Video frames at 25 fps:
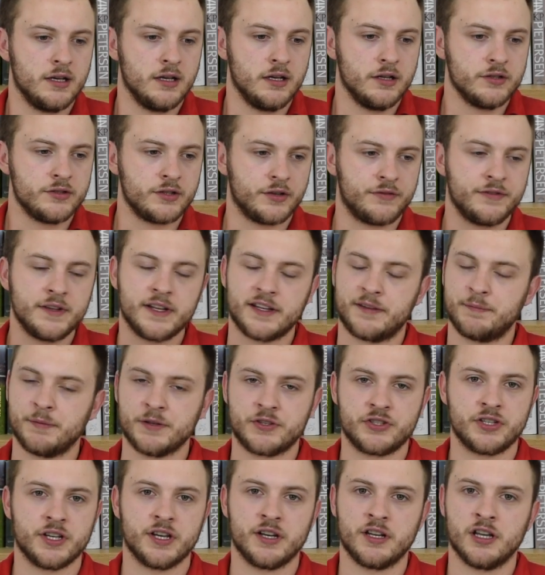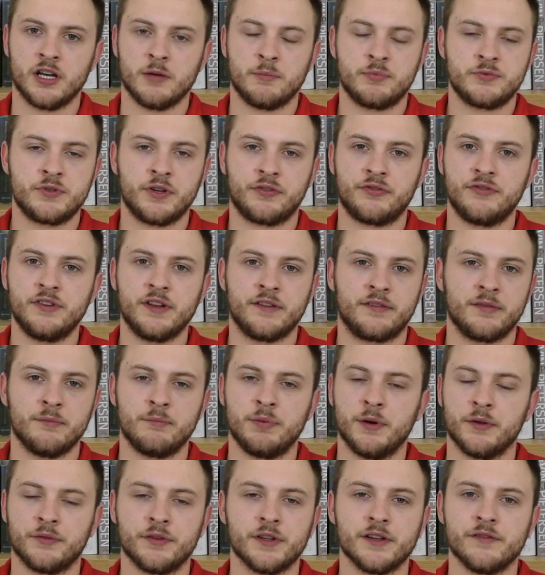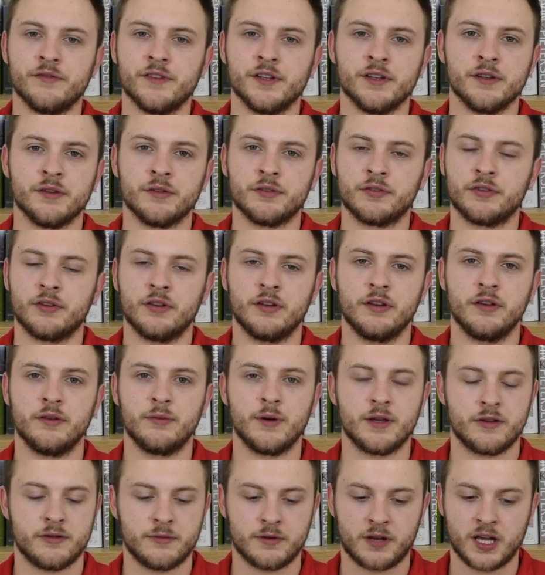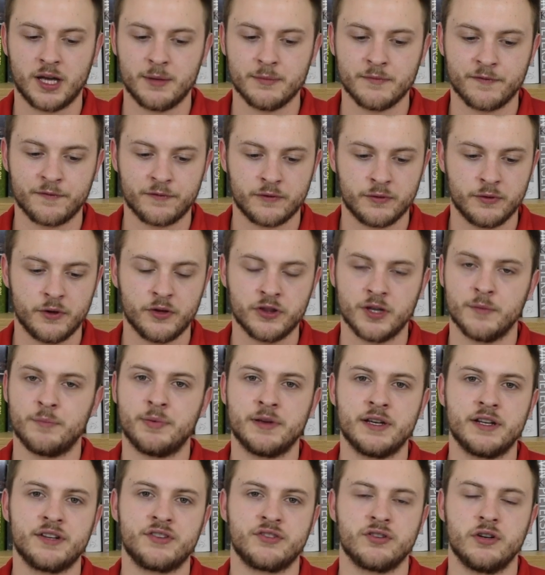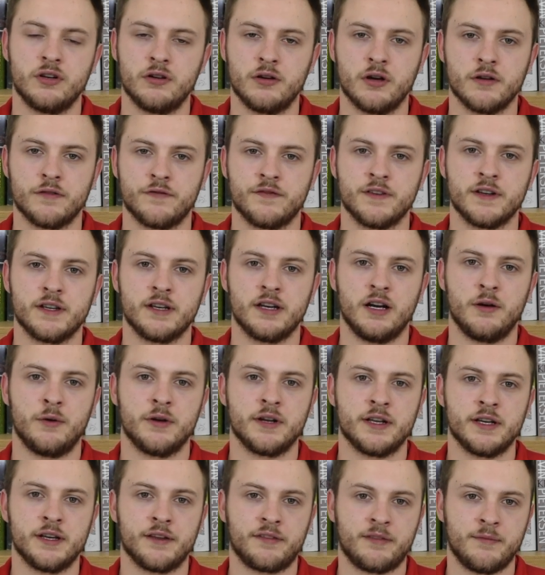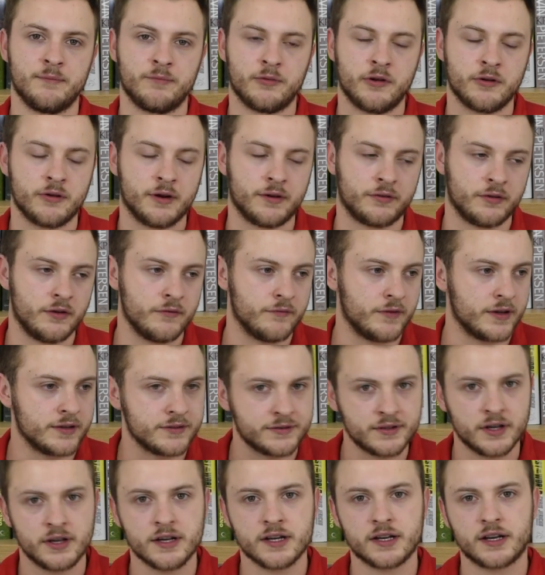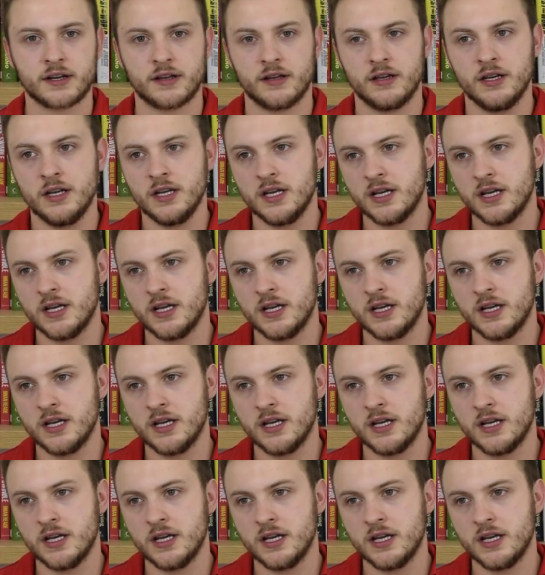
Just need to be cheered up, just need some positive news. Whether it come through on the pitch or off it, I want to hear some progress on Van Dijk.